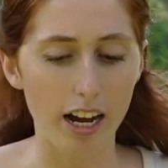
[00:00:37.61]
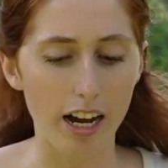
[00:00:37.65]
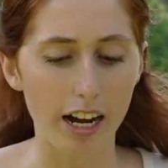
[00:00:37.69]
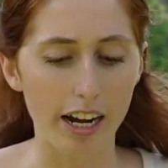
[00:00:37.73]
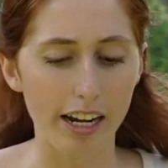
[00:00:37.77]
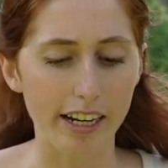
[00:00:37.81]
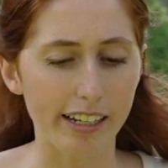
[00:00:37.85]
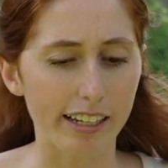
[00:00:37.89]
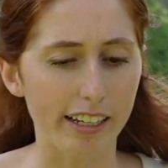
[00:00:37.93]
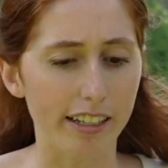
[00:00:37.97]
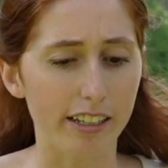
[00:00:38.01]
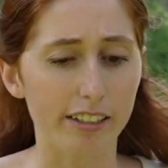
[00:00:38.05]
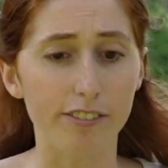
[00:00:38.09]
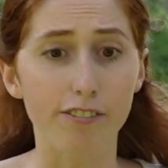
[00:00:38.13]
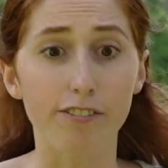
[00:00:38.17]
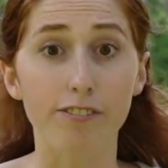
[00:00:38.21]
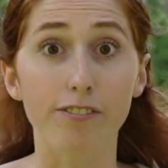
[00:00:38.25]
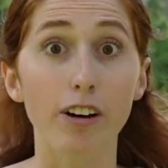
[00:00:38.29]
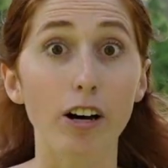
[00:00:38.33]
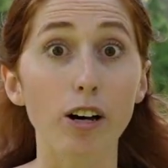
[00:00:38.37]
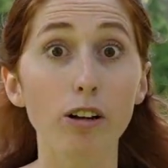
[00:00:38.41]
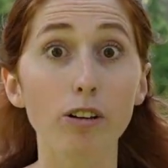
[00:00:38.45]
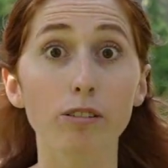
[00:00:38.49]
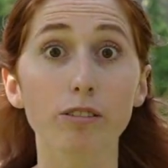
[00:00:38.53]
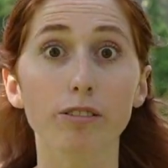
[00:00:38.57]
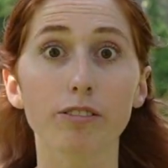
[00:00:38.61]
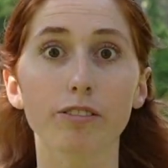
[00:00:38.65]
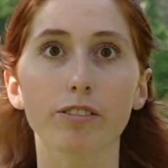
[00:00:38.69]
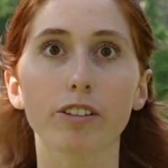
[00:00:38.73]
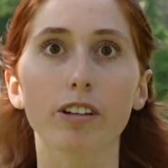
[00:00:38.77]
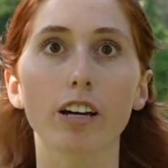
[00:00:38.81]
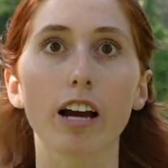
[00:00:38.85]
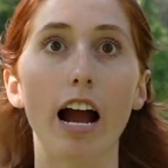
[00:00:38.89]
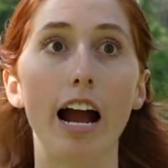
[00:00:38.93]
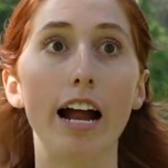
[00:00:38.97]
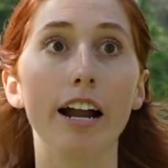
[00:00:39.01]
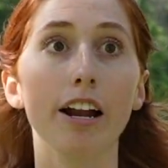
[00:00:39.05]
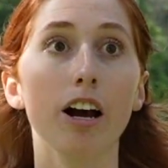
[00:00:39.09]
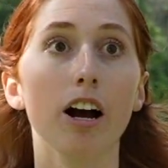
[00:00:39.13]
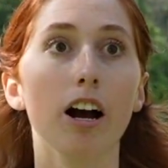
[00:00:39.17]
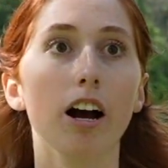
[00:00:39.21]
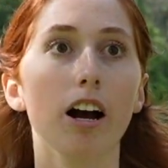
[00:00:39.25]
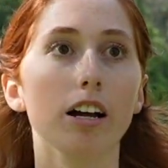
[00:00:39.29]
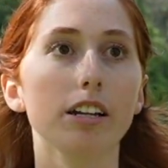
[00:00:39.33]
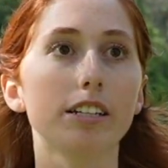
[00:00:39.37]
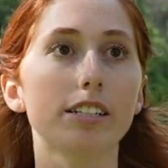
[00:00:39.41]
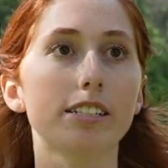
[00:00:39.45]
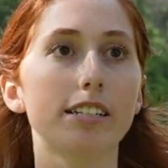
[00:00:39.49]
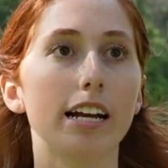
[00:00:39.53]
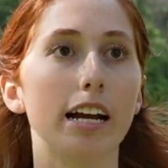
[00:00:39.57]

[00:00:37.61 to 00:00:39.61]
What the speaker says: I felt kind of